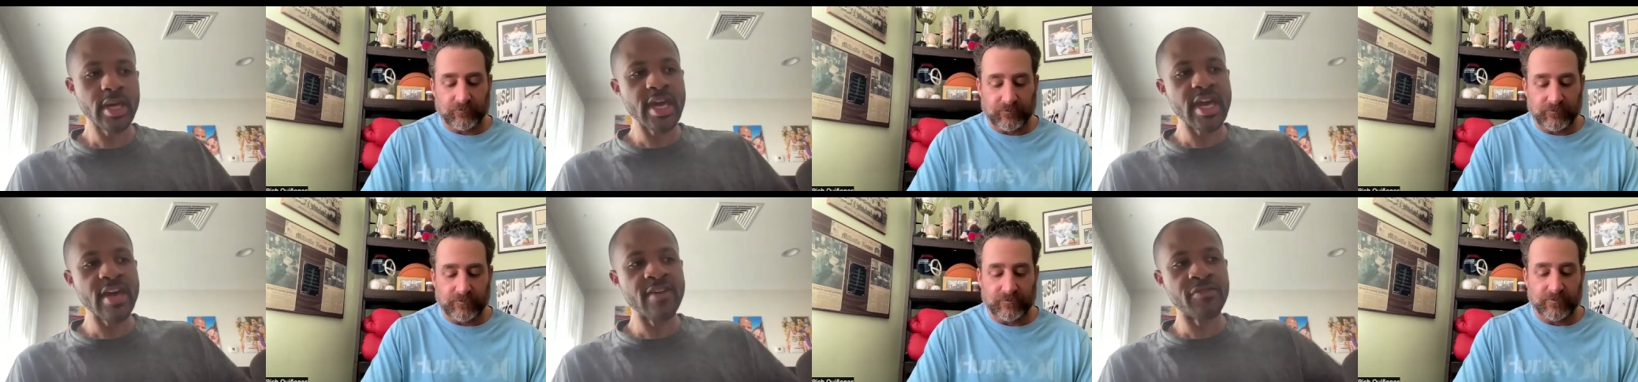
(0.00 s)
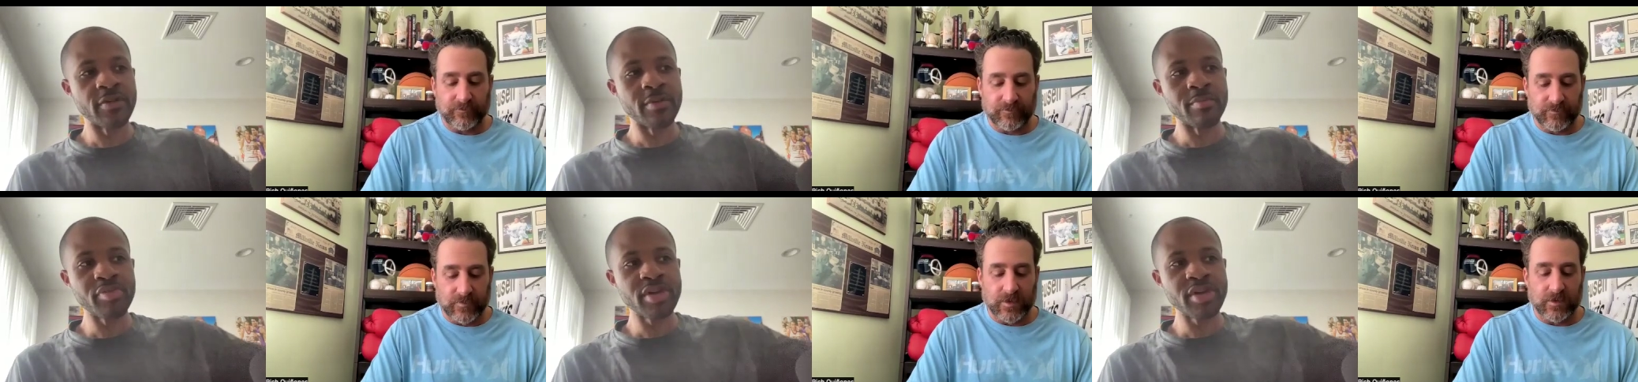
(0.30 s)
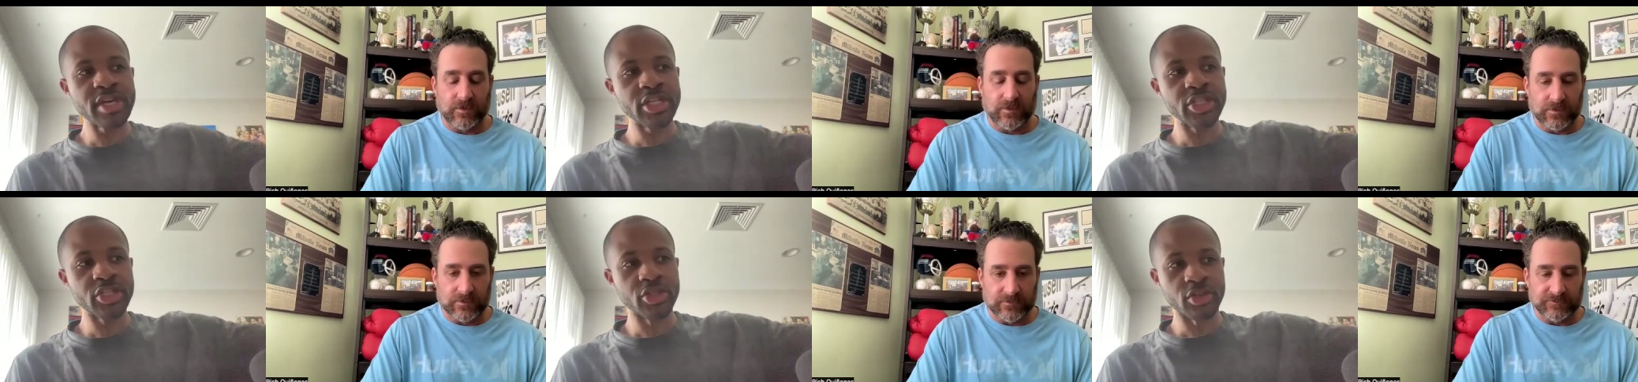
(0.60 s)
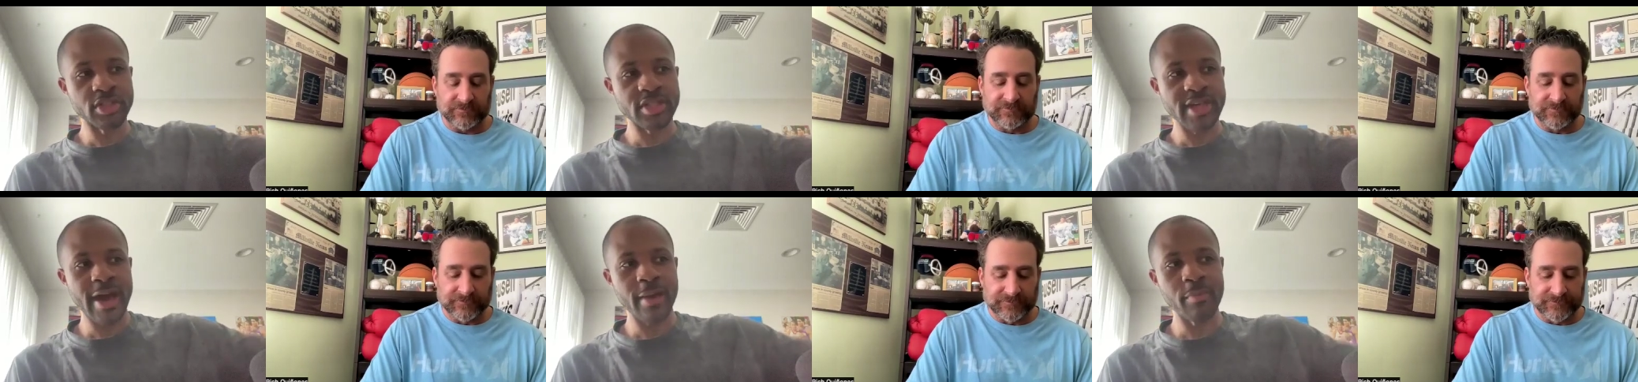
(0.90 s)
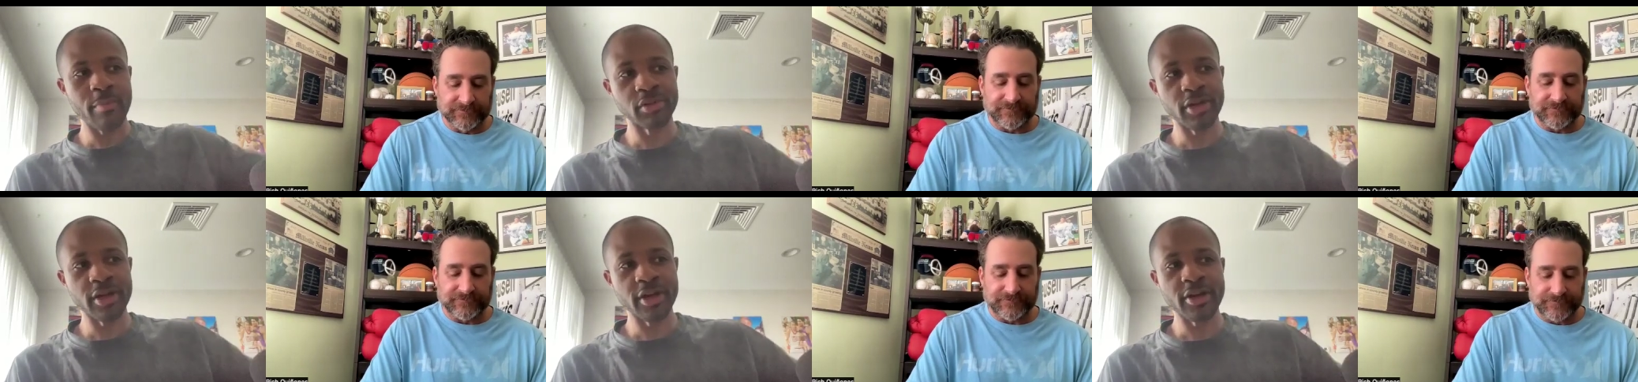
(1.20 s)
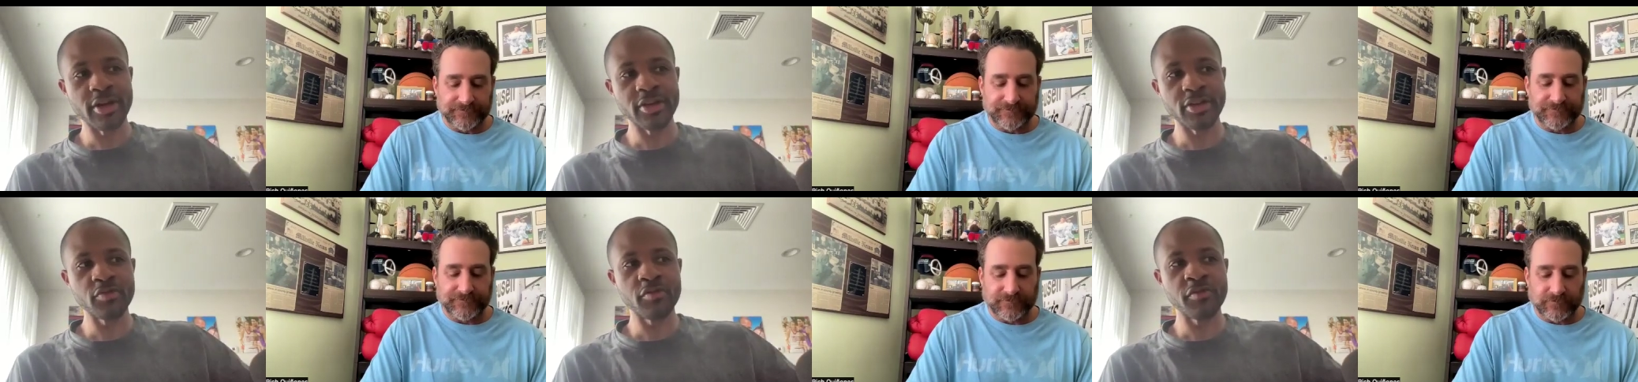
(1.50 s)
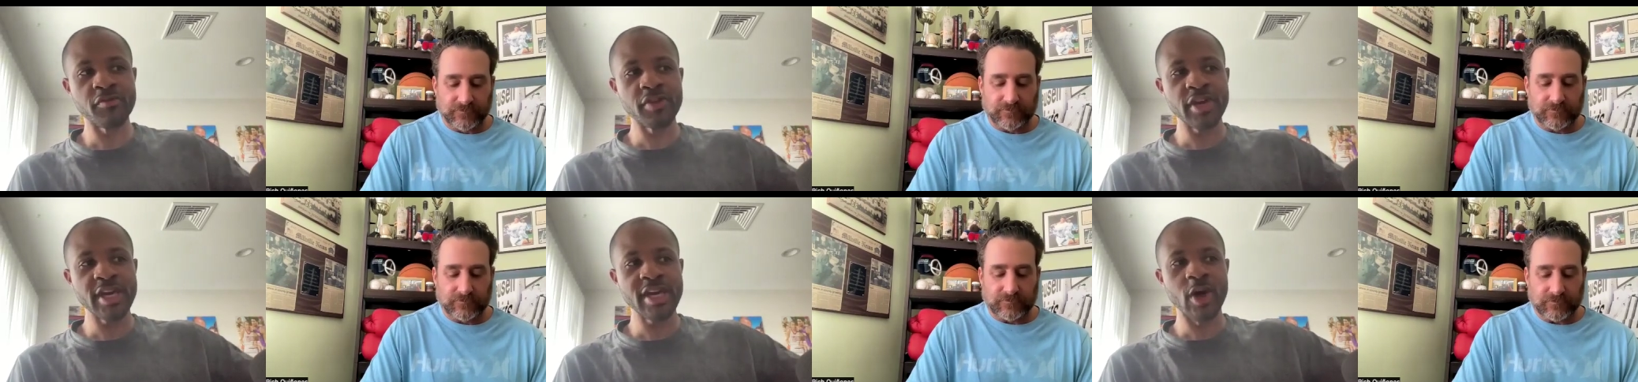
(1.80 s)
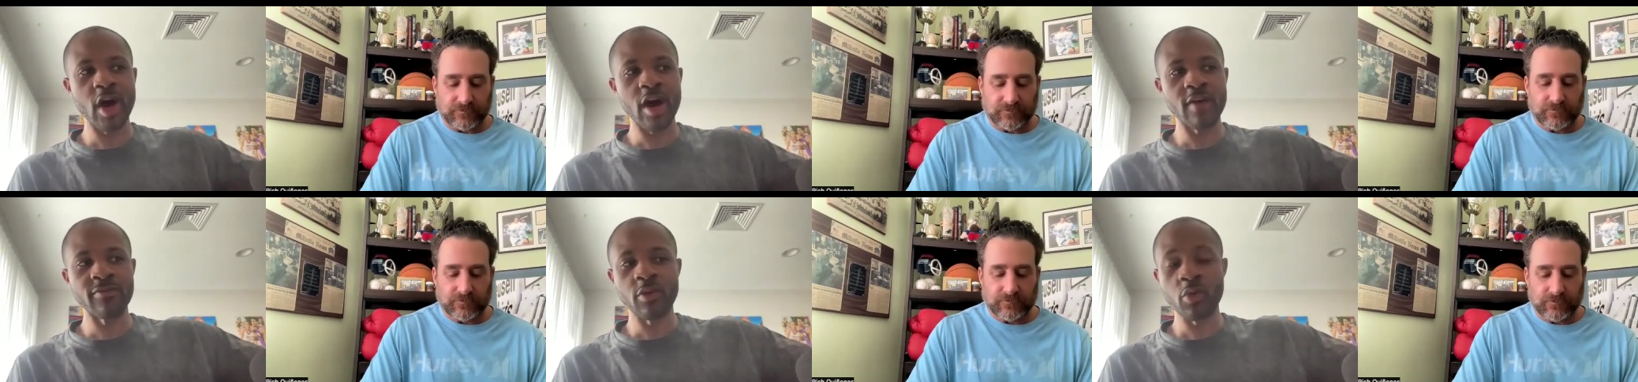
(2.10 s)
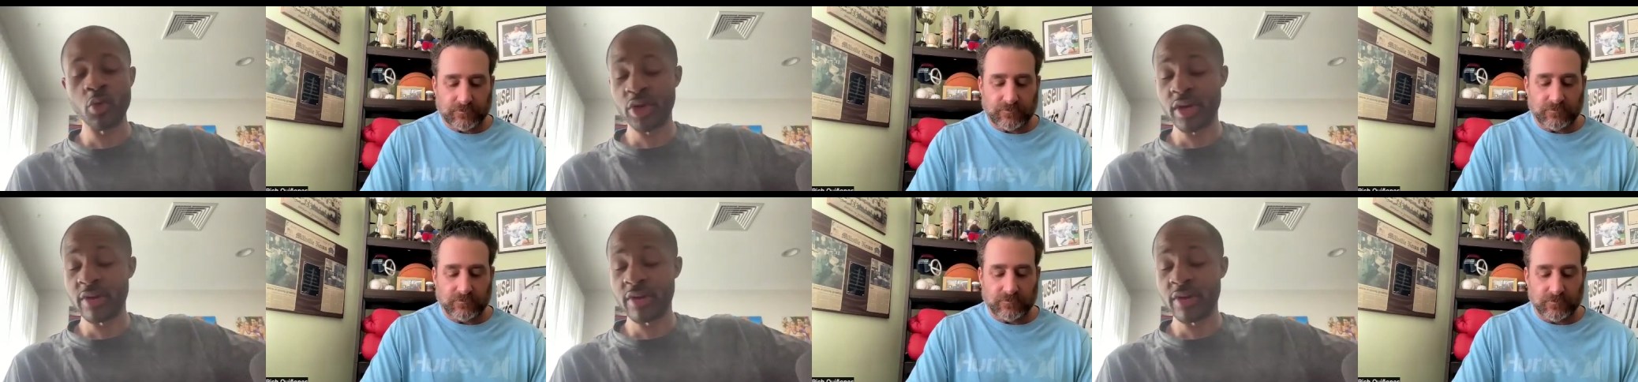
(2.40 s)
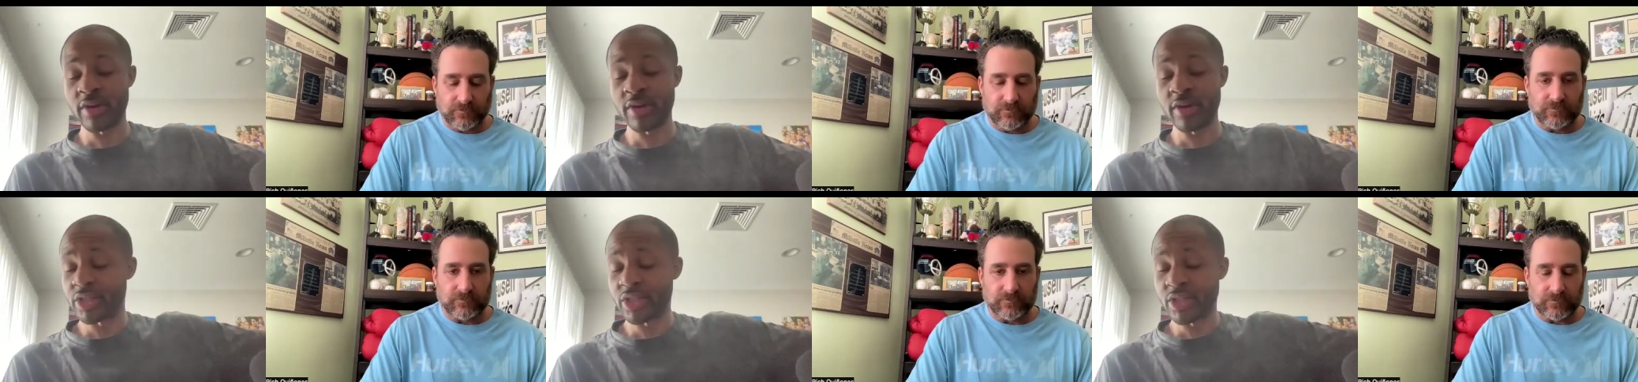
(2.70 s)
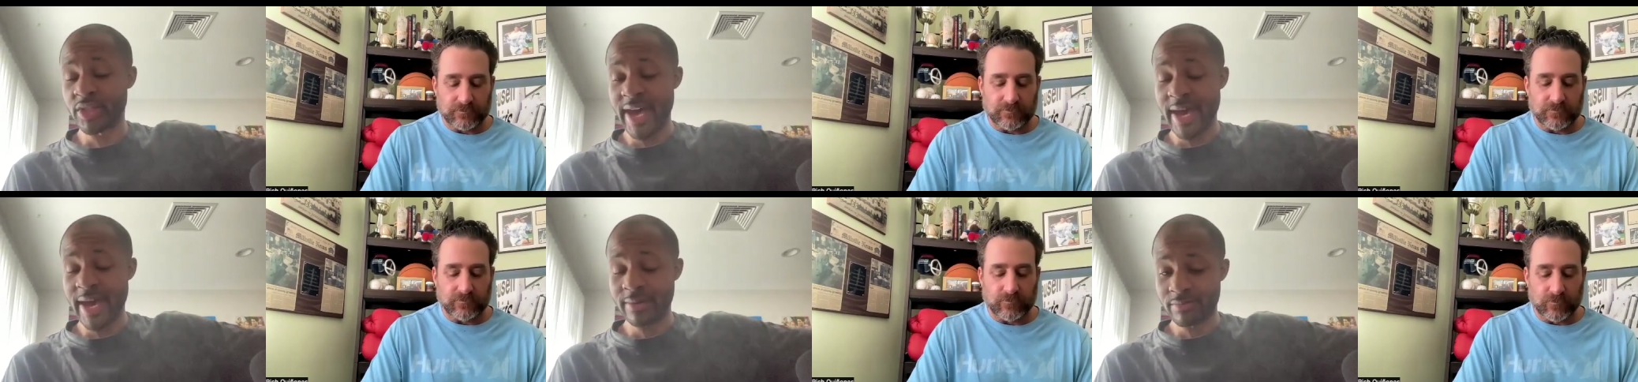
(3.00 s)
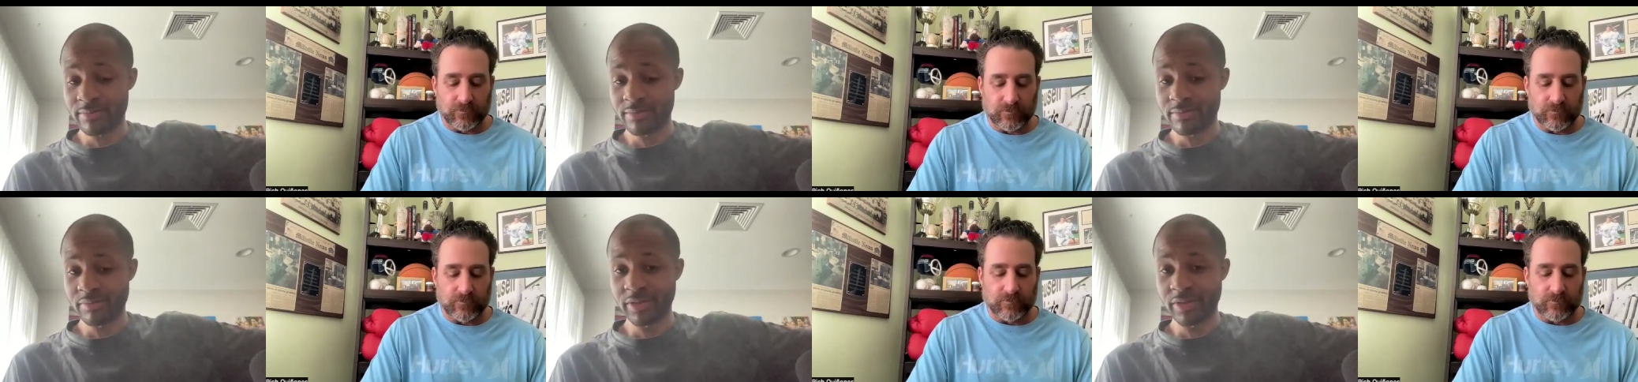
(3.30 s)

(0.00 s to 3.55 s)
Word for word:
Speaker 1: if Embiid's your top player, you feed off of whatever energy that